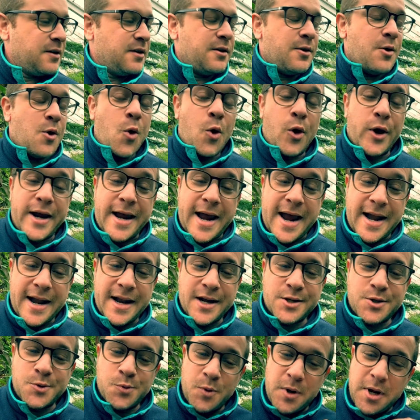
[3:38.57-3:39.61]

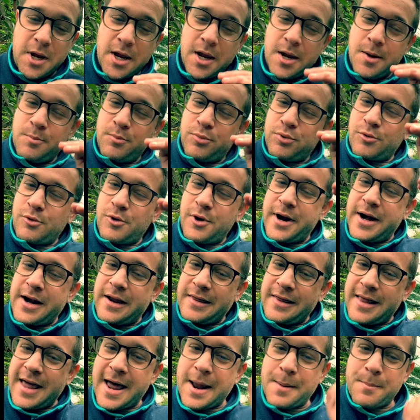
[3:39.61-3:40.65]
Organics, we bring
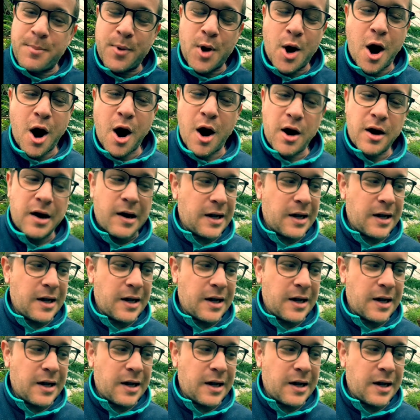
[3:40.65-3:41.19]
that bar